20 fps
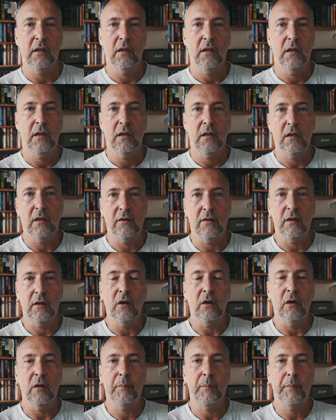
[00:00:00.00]
because they're
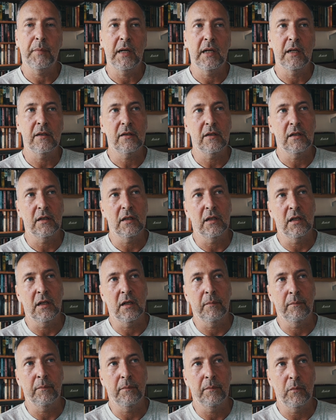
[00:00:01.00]
not, but
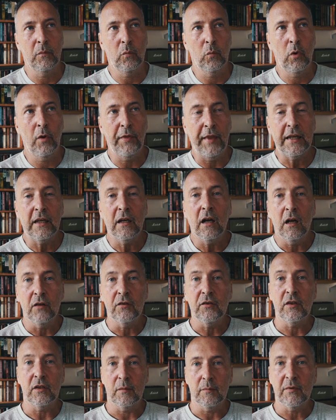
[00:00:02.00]
um, what they can't
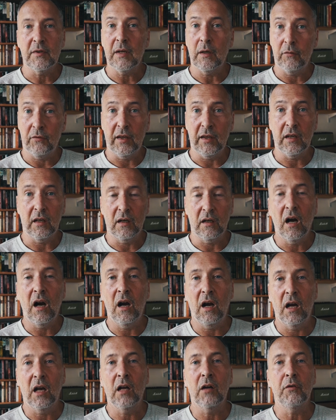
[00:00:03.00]
do themselves, they can
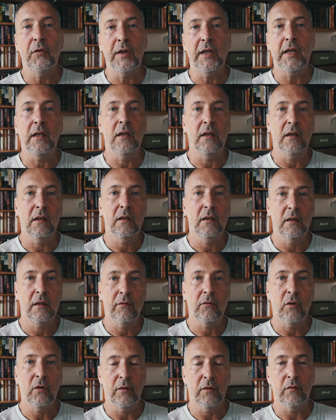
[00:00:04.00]
hire in. They've
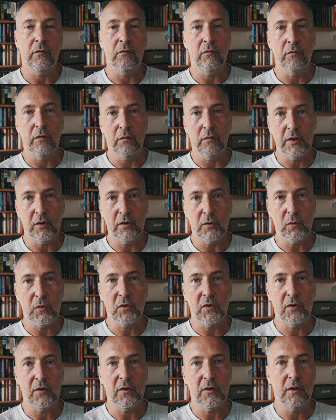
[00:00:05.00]
got the, the
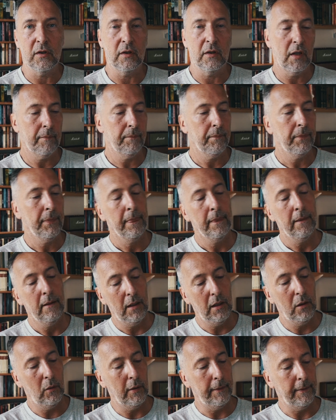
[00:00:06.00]
resources to do that.
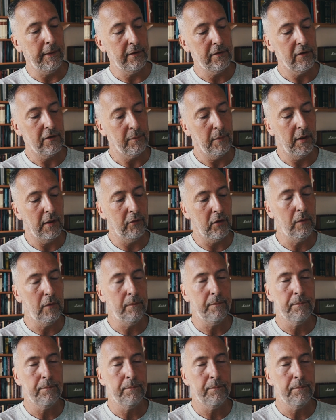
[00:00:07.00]
Anyway, that's just my view.